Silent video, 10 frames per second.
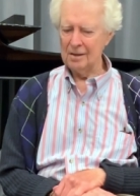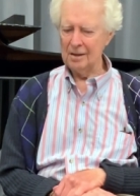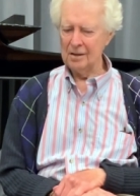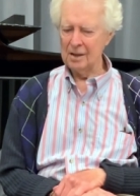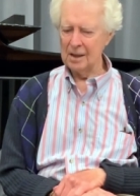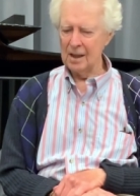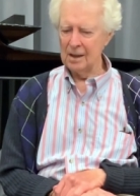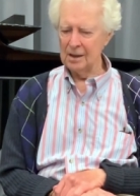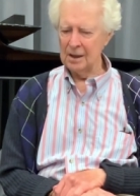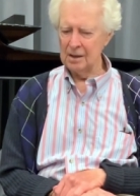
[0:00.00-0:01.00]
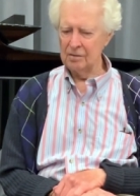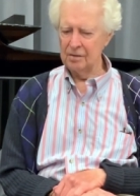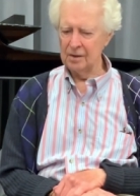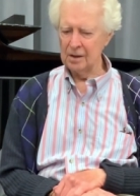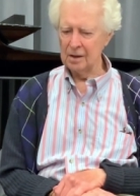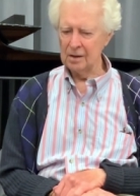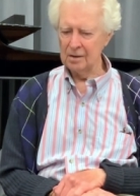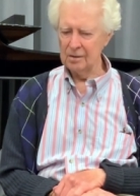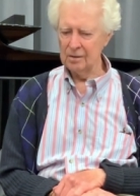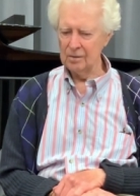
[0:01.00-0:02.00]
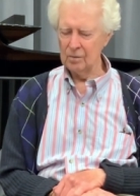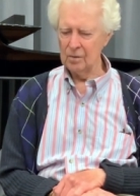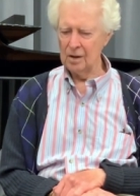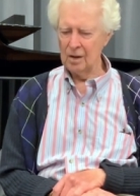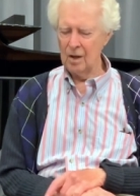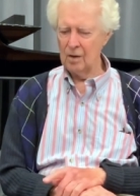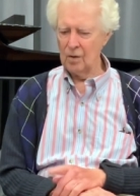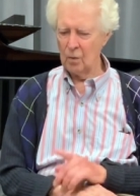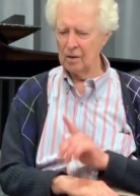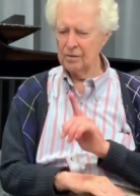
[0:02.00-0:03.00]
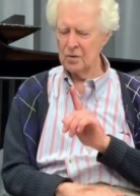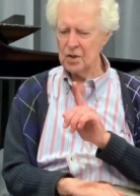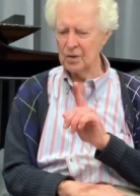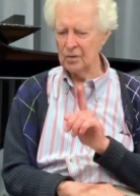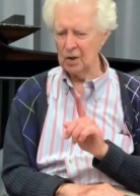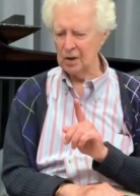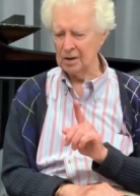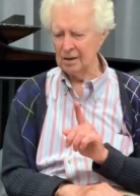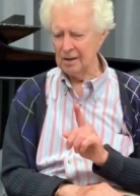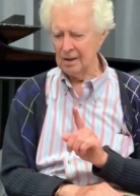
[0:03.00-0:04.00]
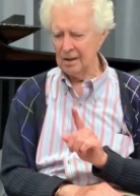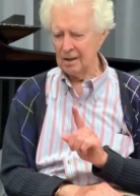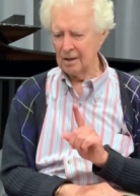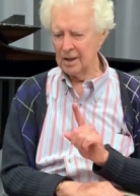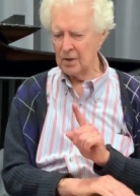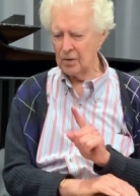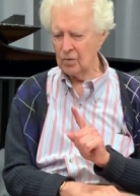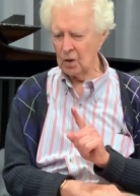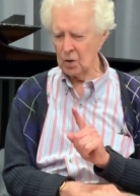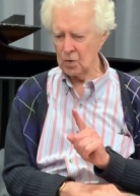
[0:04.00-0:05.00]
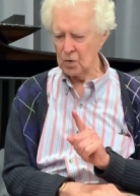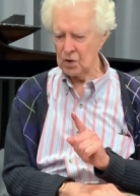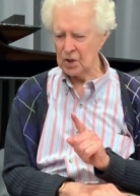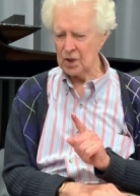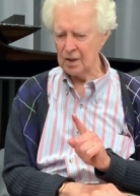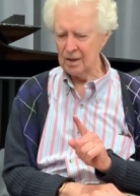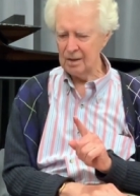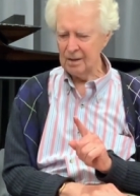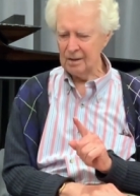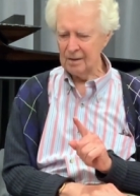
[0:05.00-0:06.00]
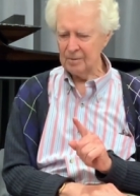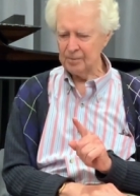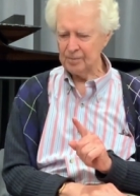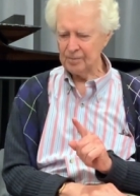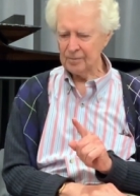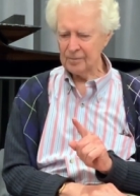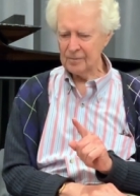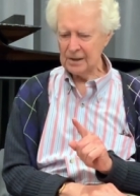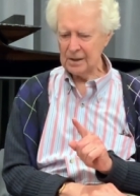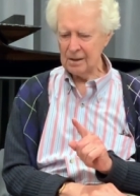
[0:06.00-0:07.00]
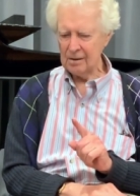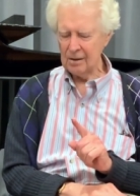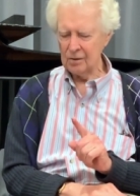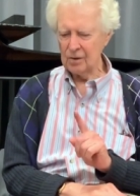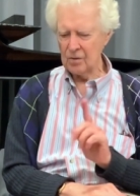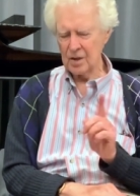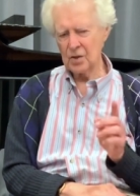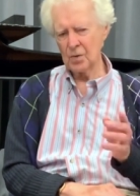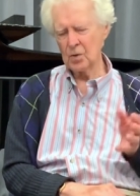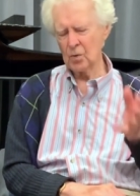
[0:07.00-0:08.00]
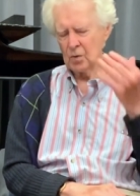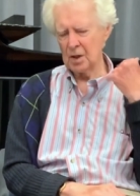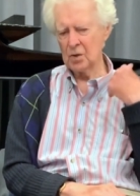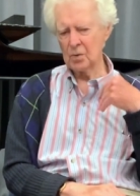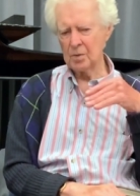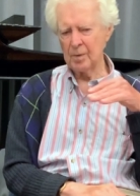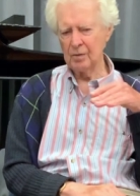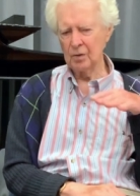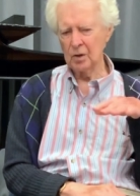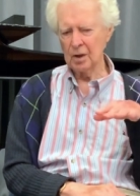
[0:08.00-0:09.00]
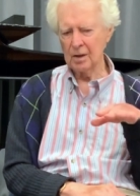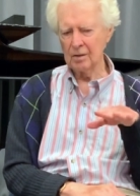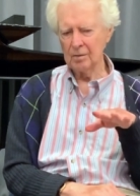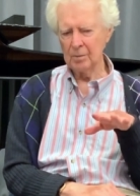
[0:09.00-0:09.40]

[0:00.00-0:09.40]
In the LA Phil. Well, first of all, Leonard Rose. Oh no, this was before